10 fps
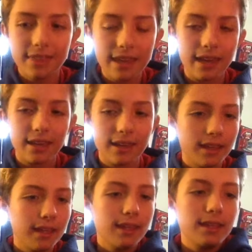thing
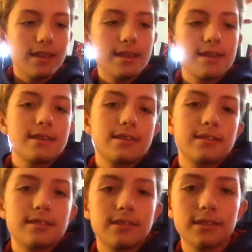
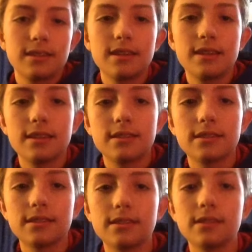is
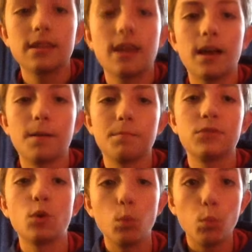is um,
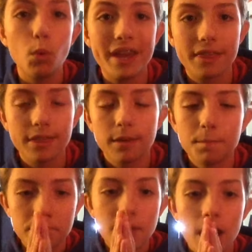the width
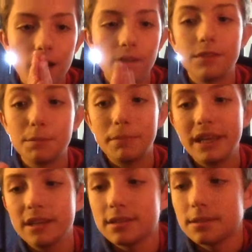of the
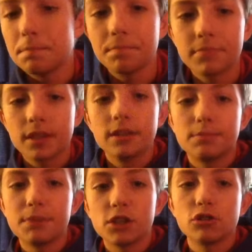base,
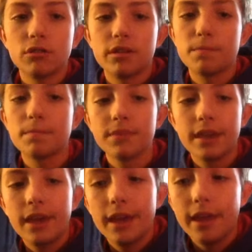especially,
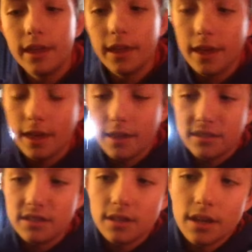
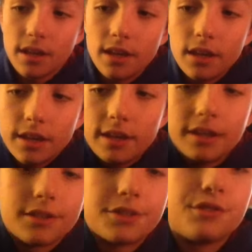is
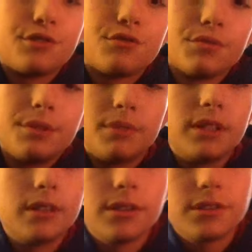
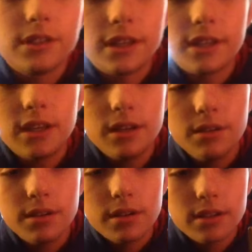extremely large. Like
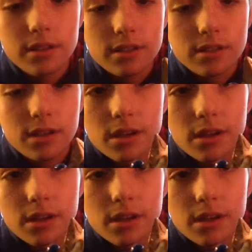here is